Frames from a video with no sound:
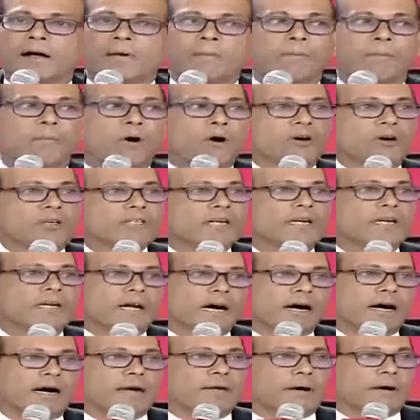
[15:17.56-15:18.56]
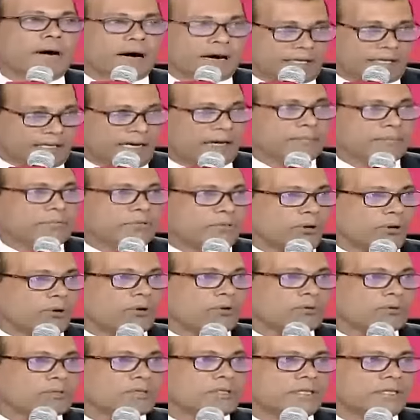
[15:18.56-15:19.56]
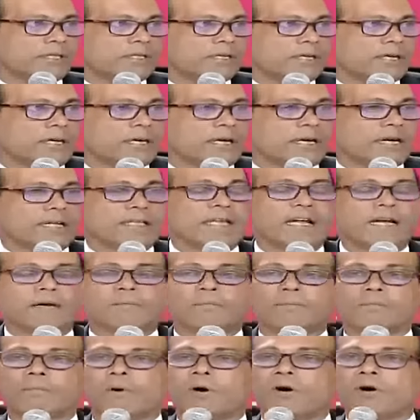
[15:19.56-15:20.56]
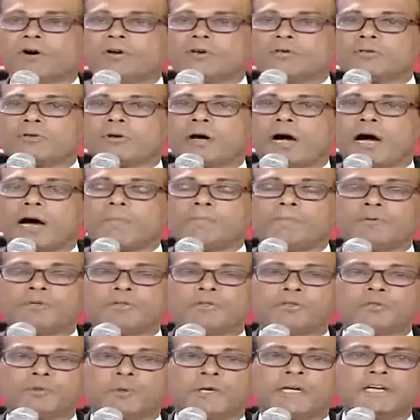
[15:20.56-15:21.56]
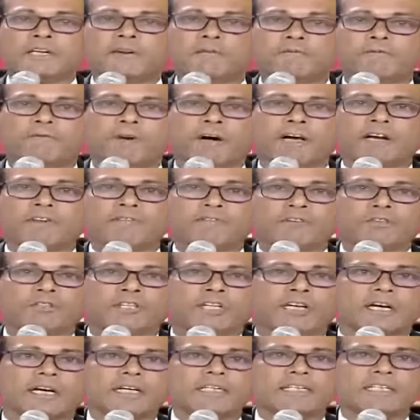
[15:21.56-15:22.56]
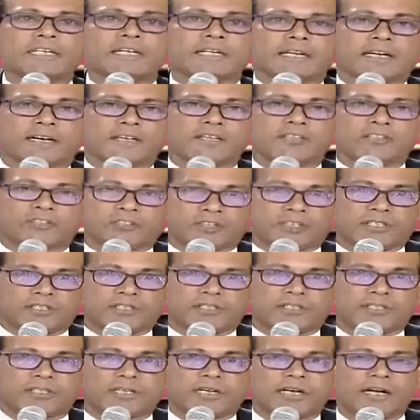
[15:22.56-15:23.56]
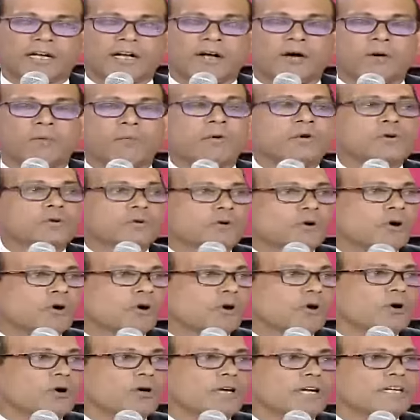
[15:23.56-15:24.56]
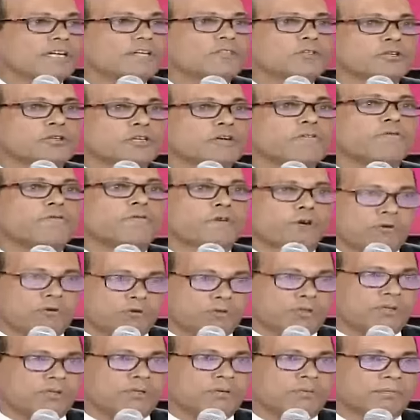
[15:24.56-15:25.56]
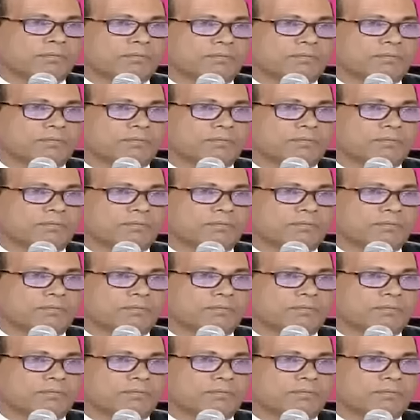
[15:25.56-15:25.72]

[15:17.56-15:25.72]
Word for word: more than I am told, that more up to 25 to 30 countries would go into default.